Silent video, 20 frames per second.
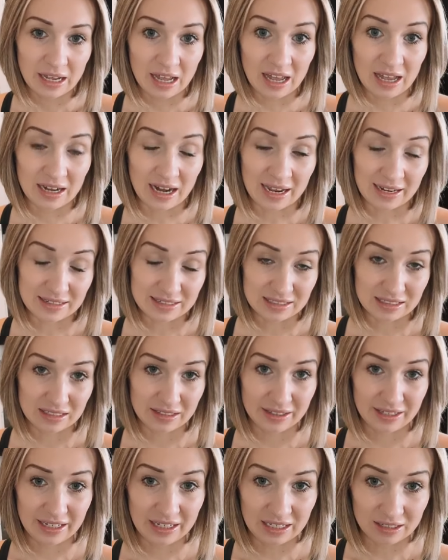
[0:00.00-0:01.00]
And
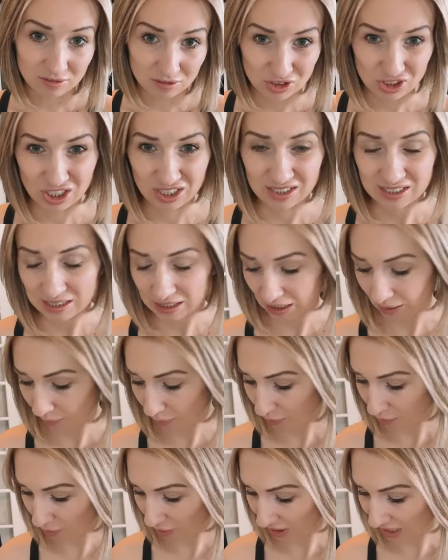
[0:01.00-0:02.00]
ideally she'd
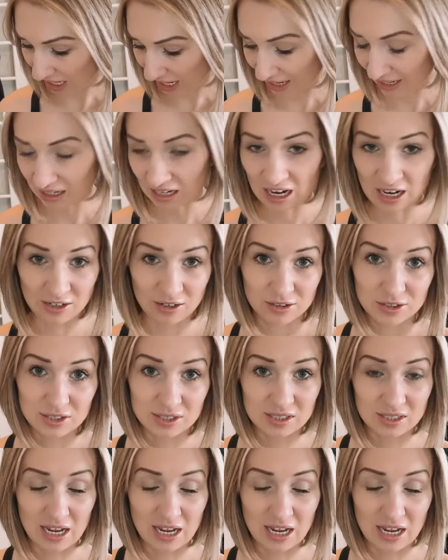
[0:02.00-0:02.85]
sleep through the night and you